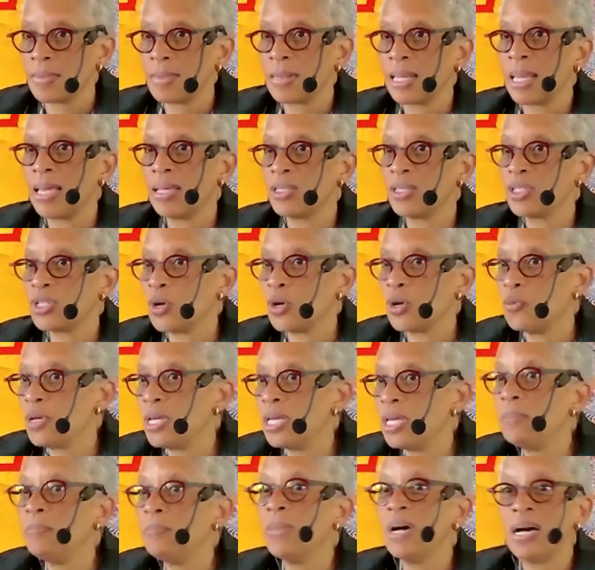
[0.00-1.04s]
And so
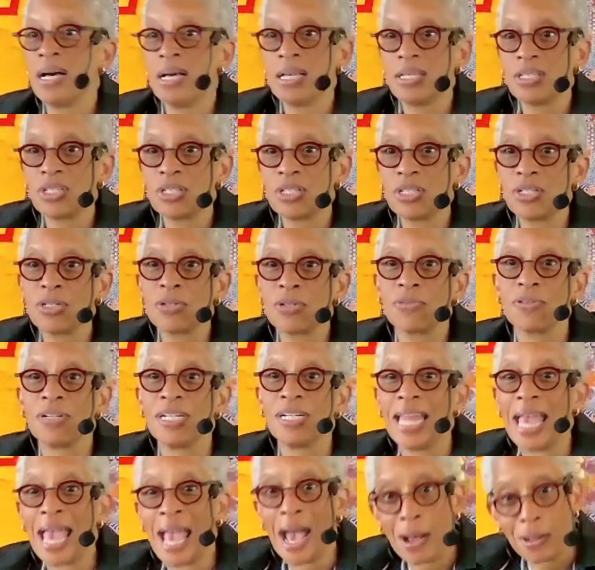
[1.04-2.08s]
we must
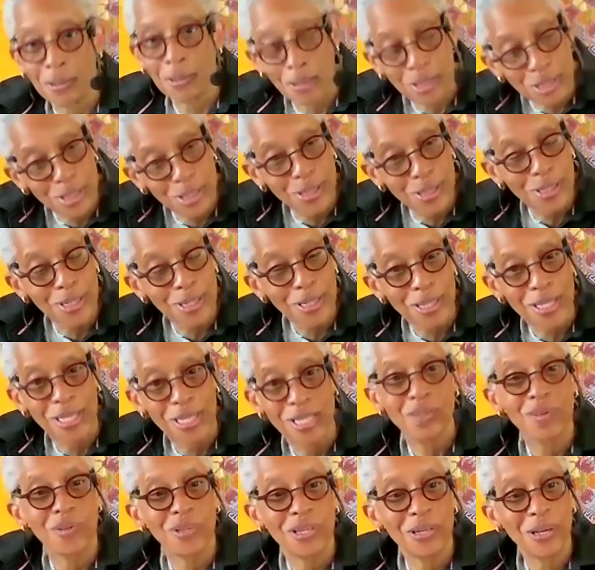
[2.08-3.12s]
renounce
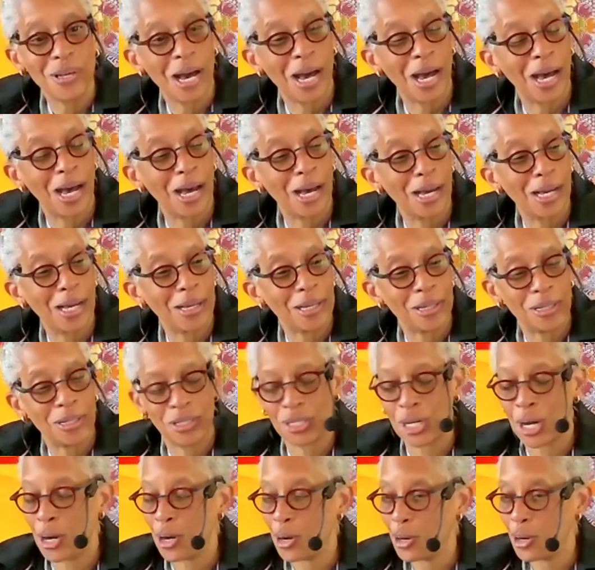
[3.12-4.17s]
this
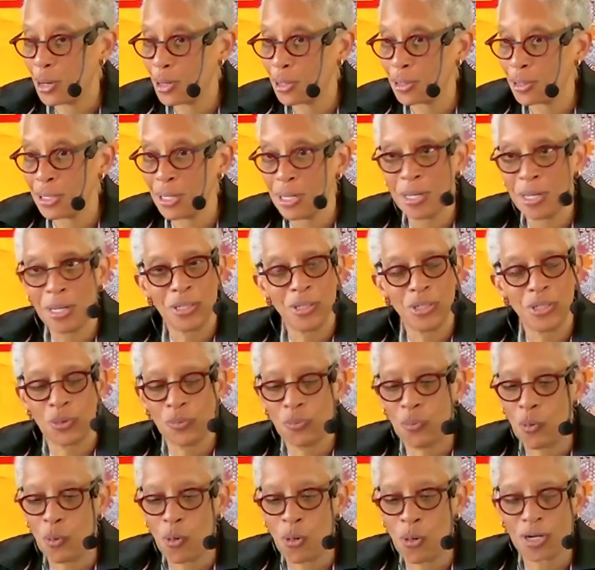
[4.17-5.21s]
turn
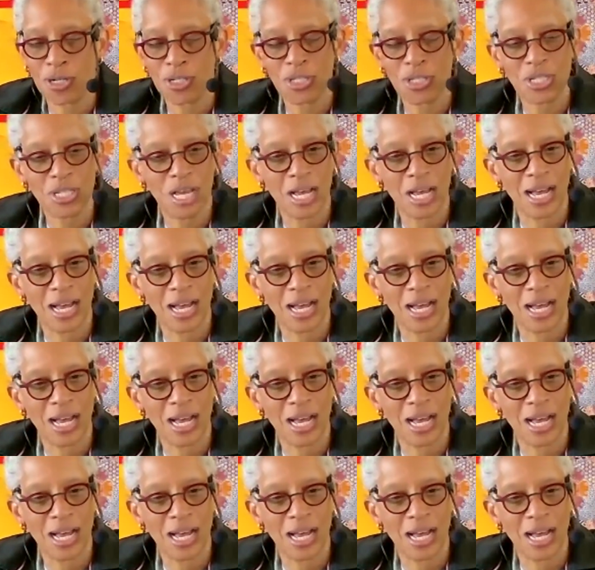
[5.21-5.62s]
towards